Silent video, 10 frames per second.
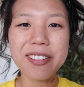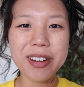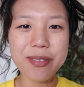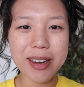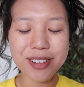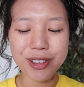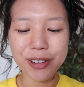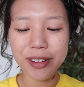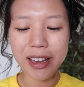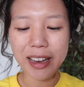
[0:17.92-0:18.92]
want to make
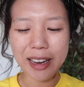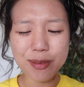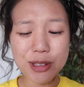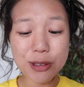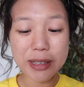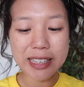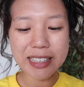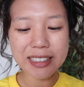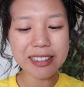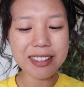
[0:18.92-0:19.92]
sure that I'm
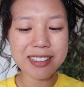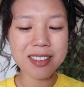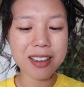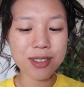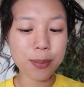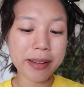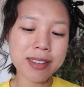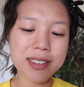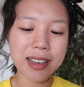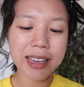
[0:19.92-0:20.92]
doing this as
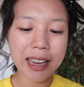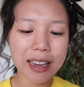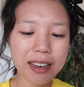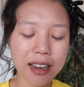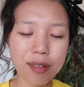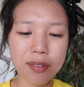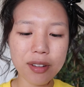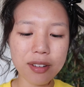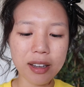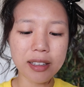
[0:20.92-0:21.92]
best as I can. I've
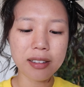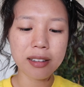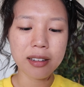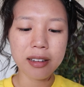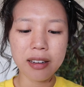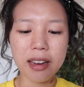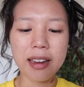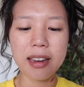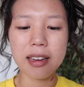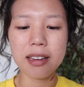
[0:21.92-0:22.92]
never done
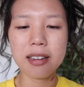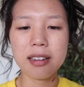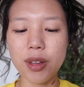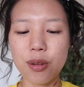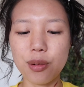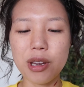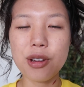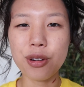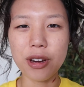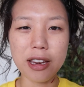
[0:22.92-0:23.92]
a
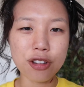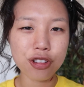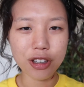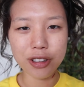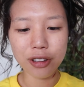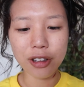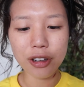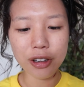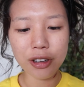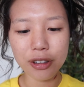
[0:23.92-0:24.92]
recreation
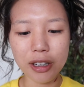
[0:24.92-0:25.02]
look.